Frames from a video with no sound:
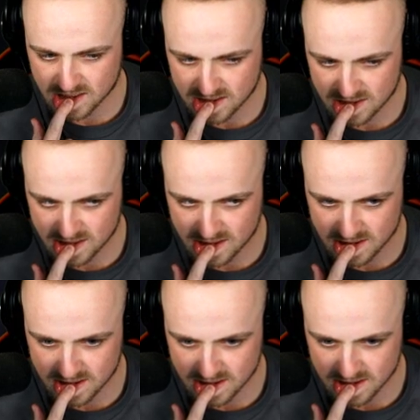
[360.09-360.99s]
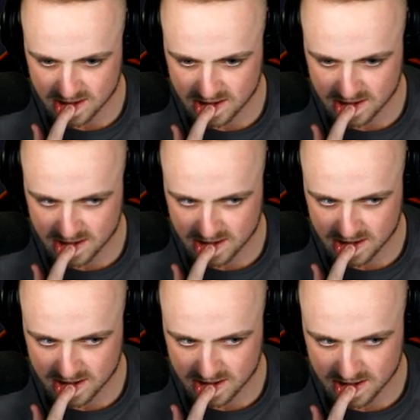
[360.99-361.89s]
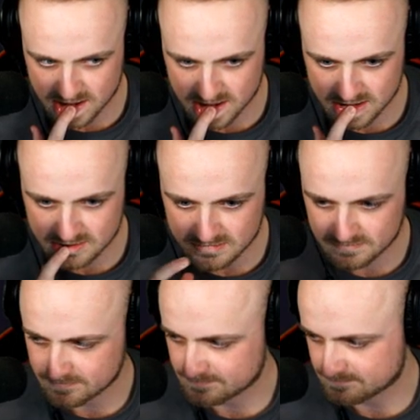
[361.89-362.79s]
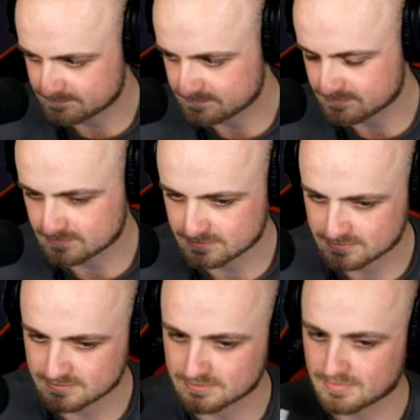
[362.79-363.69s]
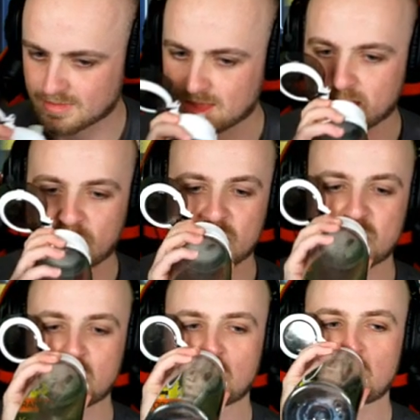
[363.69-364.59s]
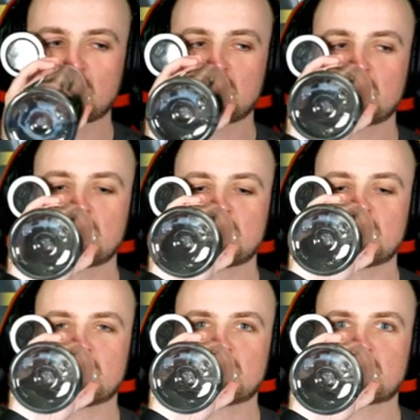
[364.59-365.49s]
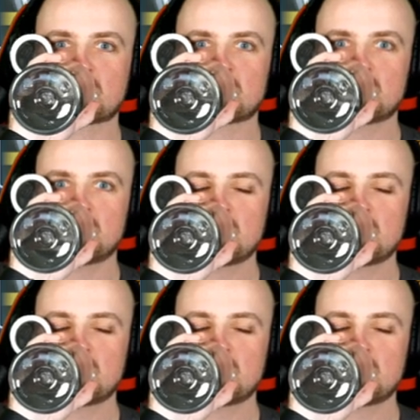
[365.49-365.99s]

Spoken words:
Nothing is said.